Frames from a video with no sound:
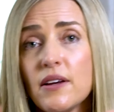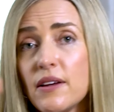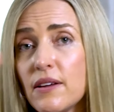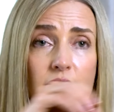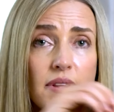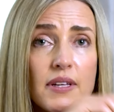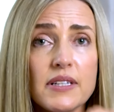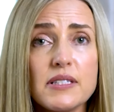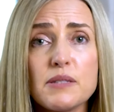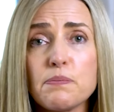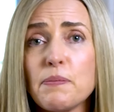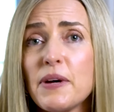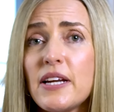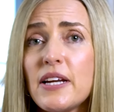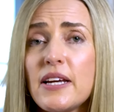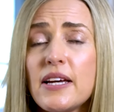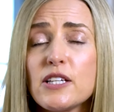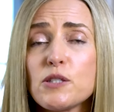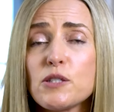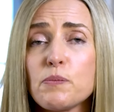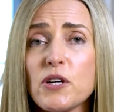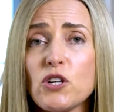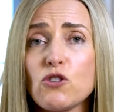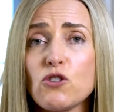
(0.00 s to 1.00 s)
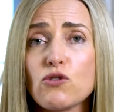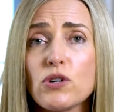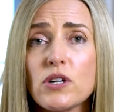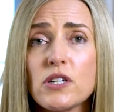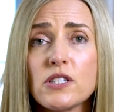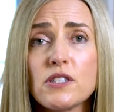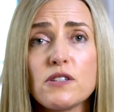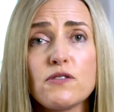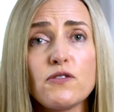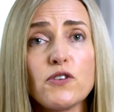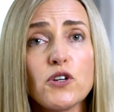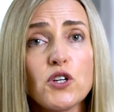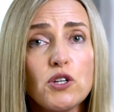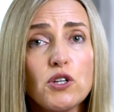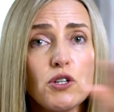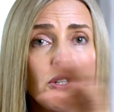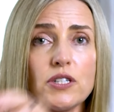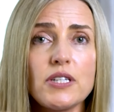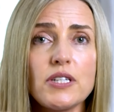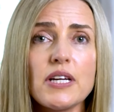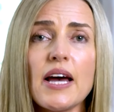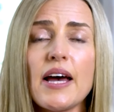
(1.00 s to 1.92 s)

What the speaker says: this money has been transferred